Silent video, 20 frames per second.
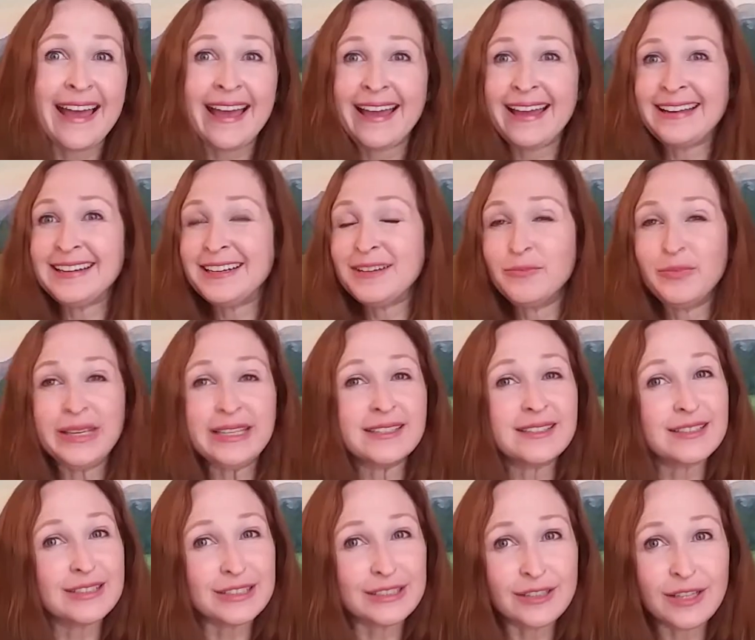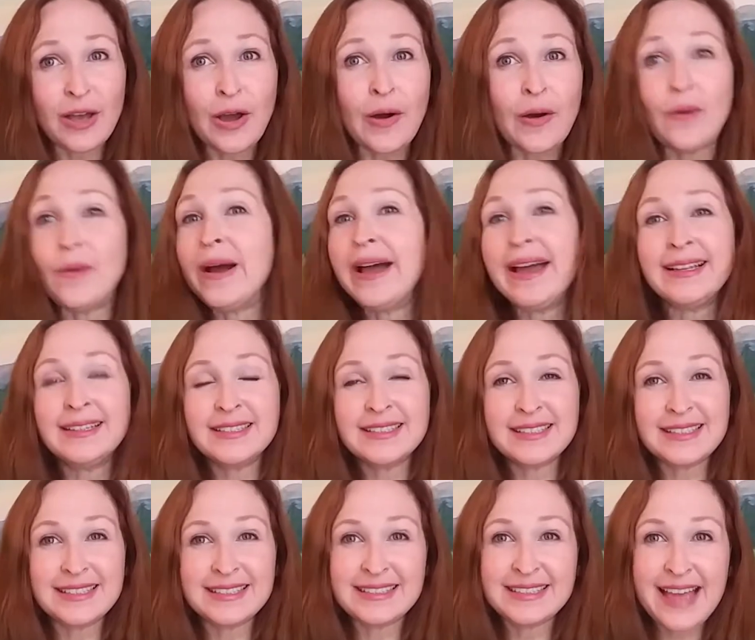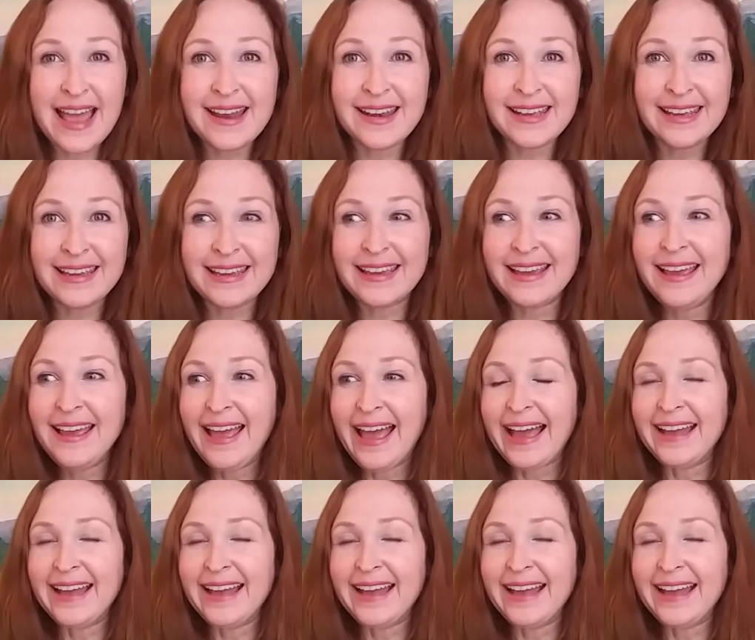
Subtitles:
and be slow and steady